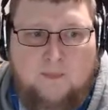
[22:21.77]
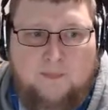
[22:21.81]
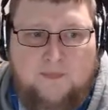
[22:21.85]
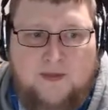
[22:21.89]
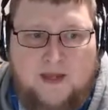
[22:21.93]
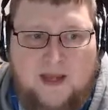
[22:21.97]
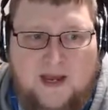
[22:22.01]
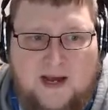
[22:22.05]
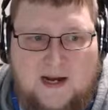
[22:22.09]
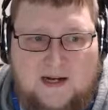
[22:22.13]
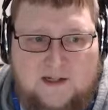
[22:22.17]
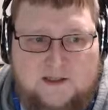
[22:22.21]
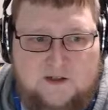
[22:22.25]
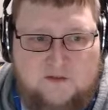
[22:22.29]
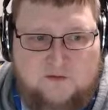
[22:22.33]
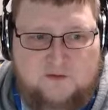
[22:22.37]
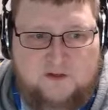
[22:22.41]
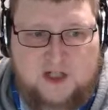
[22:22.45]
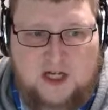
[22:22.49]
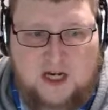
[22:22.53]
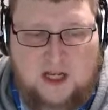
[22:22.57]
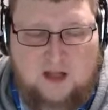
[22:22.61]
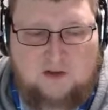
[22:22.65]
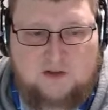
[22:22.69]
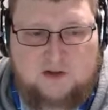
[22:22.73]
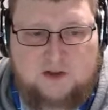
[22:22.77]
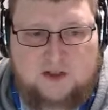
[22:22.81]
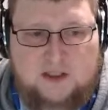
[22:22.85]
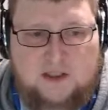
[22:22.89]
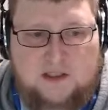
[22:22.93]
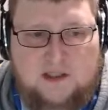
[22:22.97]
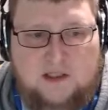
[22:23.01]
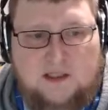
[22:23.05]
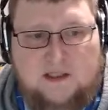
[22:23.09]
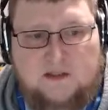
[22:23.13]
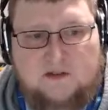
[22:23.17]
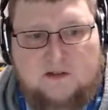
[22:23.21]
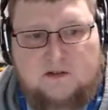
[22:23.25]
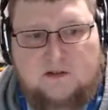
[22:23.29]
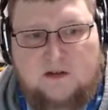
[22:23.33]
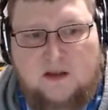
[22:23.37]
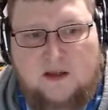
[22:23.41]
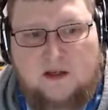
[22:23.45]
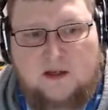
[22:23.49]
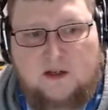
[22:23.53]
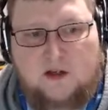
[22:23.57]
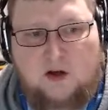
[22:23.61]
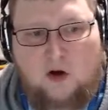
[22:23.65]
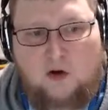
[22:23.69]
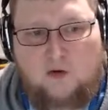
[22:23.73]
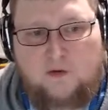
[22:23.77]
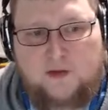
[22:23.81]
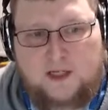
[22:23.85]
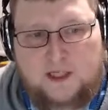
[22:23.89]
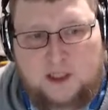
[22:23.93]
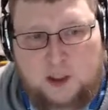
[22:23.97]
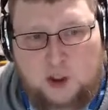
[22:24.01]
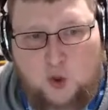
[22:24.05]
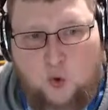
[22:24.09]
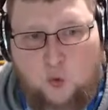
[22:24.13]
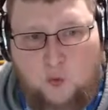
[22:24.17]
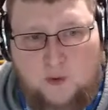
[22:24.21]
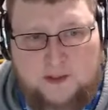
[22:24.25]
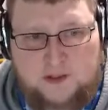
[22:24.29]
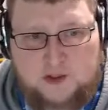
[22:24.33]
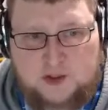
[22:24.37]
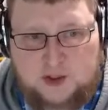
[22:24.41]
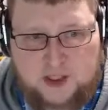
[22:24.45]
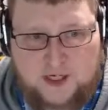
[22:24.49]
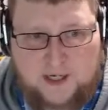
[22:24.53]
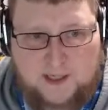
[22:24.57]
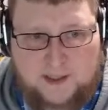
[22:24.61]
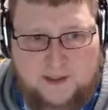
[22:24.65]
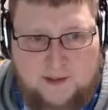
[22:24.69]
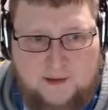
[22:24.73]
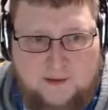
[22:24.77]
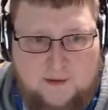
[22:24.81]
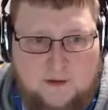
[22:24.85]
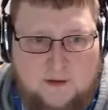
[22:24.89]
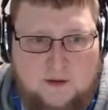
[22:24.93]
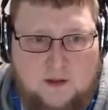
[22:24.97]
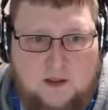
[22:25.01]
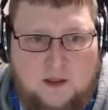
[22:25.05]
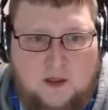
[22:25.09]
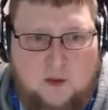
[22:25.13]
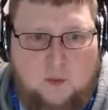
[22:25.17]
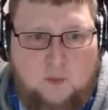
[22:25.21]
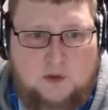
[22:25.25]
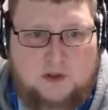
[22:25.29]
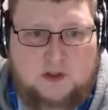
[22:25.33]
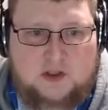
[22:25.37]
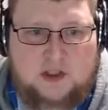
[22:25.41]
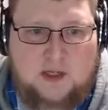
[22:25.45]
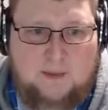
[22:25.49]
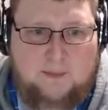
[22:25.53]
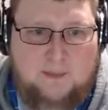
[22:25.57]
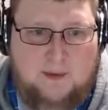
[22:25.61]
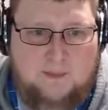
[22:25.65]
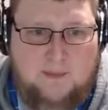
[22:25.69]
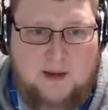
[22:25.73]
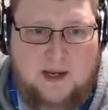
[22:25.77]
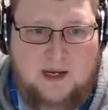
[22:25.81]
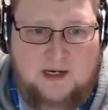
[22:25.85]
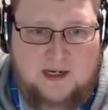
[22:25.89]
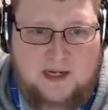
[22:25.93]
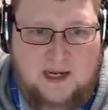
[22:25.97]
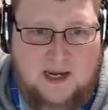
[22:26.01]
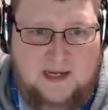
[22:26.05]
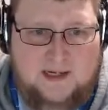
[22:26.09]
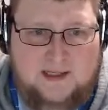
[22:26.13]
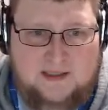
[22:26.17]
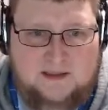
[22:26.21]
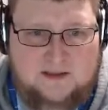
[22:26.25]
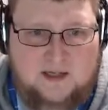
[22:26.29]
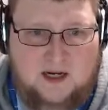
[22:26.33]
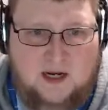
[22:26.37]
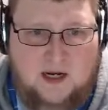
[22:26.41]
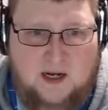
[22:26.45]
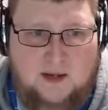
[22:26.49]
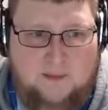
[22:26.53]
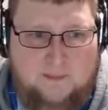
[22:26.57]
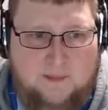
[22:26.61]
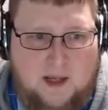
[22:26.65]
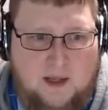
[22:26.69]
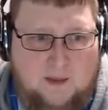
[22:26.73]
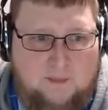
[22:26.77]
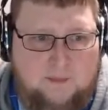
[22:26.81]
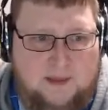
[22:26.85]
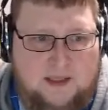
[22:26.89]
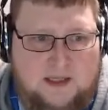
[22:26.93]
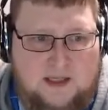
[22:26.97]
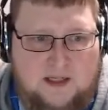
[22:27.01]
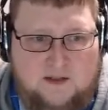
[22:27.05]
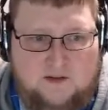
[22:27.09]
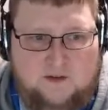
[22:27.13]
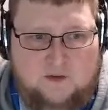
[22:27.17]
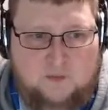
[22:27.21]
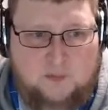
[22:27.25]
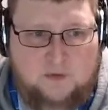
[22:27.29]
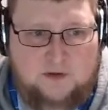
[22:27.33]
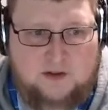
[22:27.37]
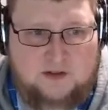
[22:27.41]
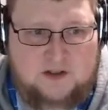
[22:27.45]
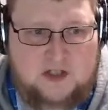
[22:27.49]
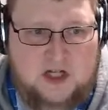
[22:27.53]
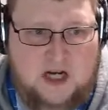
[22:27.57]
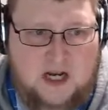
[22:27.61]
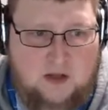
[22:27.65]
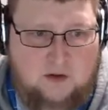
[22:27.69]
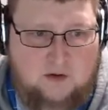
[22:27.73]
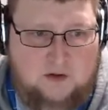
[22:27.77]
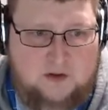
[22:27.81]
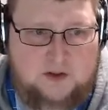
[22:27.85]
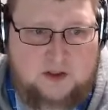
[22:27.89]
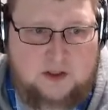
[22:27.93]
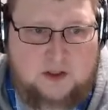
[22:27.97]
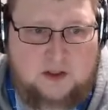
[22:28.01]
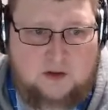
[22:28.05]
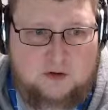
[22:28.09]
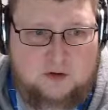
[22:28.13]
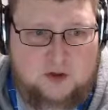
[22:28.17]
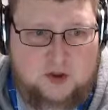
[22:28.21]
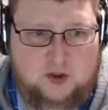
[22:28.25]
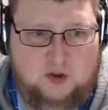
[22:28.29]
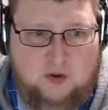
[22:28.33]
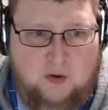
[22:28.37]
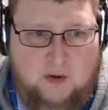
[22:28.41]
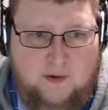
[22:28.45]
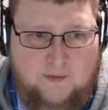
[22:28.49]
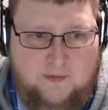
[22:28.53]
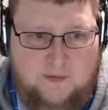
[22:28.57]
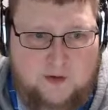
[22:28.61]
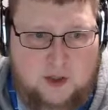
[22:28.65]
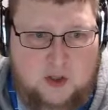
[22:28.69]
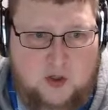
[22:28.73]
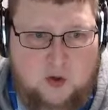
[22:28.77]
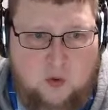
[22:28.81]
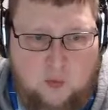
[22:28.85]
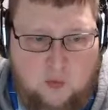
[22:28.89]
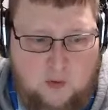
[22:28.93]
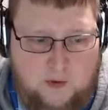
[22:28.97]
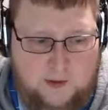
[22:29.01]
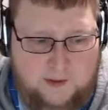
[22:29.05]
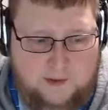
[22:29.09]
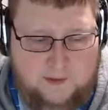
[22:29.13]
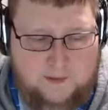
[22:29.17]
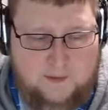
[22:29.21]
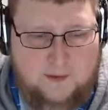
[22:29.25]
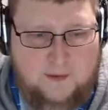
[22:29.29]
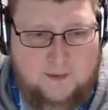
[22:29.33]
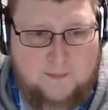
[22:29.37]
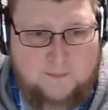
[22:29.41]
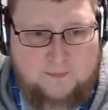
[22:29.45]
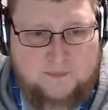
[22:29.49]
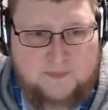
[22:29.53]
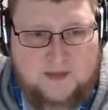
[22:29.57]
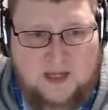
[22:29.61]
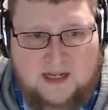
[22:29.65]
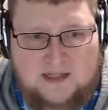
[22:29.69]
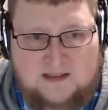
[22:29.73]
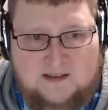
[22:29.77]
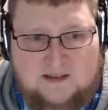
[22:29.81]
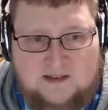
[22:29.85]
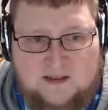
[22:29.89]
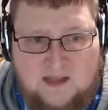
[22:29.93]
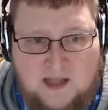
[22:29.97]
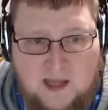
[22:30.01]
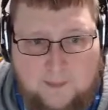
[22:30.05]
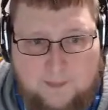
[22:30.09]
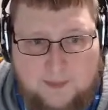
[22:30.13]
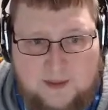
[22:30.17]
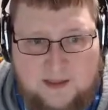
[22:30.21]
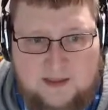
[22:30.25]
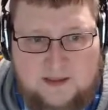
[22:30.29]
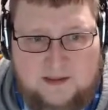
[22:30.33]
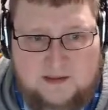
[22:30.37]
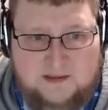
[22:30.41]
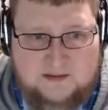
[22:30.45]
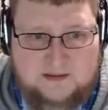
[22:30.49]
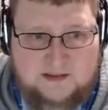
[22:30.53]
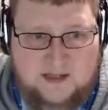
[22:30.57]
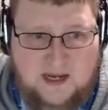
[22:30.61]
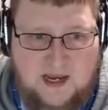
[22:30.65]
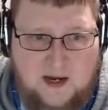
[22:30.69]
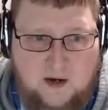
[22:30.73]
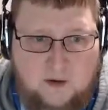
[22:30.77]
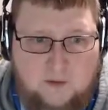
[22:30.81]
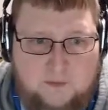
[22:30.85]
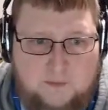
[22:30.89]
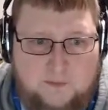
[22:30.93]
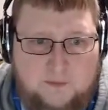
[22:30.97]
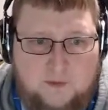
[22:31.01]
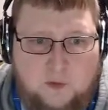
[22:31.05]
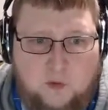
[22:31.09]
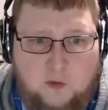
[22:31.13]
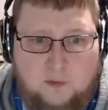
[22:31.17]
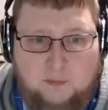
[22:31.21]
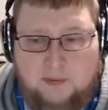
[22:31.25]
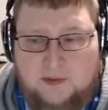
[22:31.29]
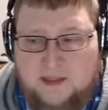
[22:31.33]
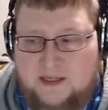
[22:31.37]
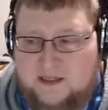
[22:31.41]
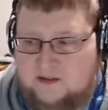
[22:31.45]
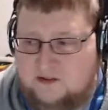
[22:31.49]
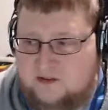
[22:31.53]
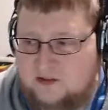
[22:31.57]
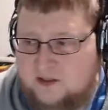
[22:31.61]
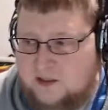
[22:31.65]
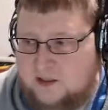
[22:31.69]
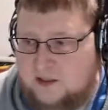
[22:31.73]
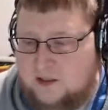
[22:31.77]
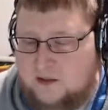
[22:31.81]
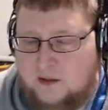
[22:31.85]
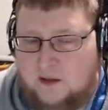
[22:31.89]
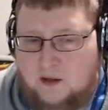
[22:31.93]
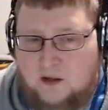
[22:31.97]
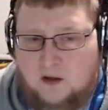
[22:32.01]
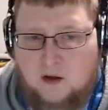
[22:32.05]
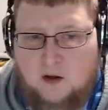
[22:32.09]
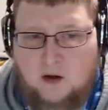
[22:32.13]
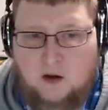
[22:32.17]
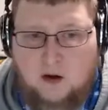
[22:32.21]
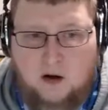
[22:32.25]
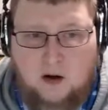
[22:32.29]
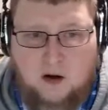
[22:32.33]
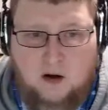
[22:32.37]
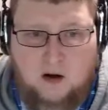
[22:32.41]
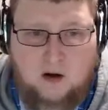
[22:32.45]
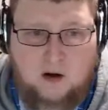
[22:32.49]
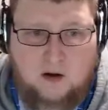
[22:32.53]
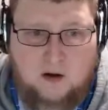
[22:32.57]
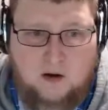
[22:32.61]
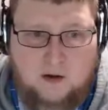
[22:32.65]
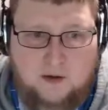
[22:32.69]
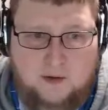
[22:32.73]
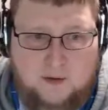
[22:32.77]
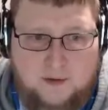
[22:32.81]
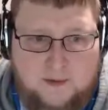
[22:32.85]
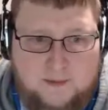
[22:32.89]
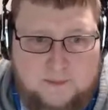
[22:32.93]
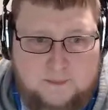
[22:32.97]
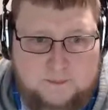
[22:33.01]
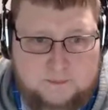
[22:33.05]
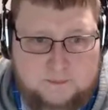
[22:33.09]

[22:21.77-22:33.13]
The act of challenging is called a coin check, which can be made at any time and begins with a challenger drawing their coin and slapping it down or placing it on